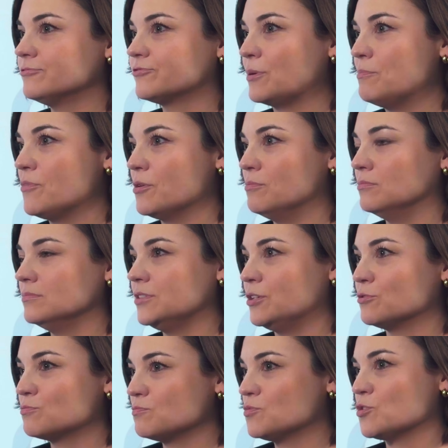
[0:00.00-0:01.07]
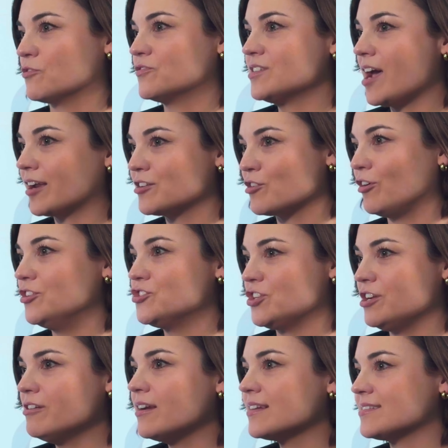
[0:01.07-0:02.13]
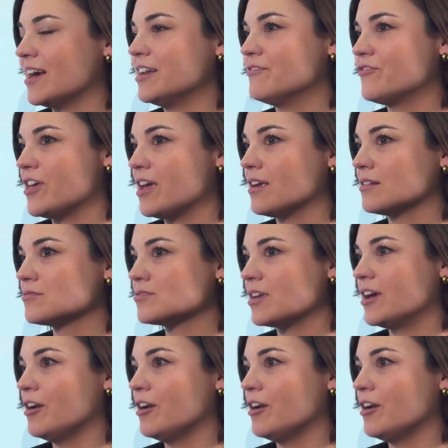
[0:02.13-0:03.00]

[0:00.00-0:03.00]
From the, sort of technical engineering side of things,